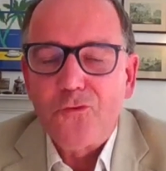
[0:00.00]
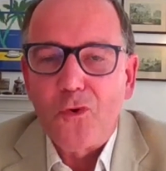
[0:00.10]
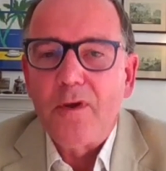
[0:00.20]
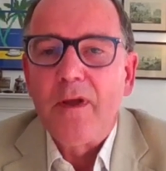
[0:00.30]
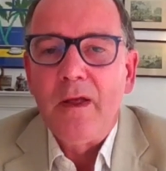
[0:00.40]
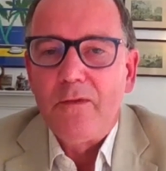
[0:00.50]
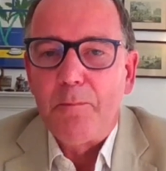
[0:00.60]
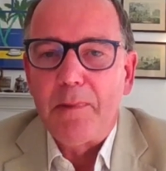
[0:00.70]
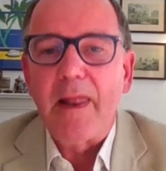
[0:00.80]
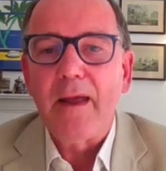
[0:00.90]
enjoy
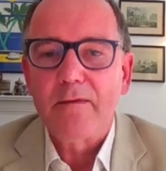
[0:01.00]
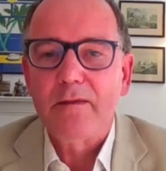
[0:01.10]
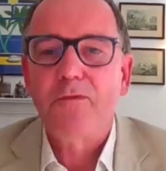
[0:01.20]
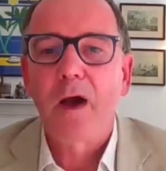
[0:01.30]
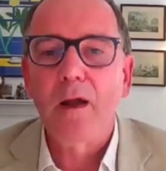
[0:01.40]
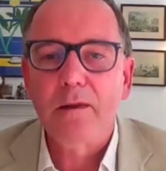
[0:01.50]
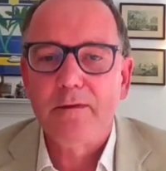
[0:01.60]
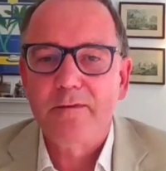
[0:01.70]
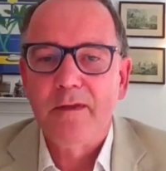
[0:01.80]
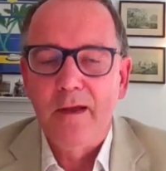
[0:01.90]
the blaze of
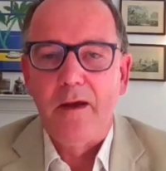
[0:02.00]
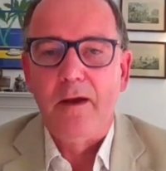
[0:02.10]
colors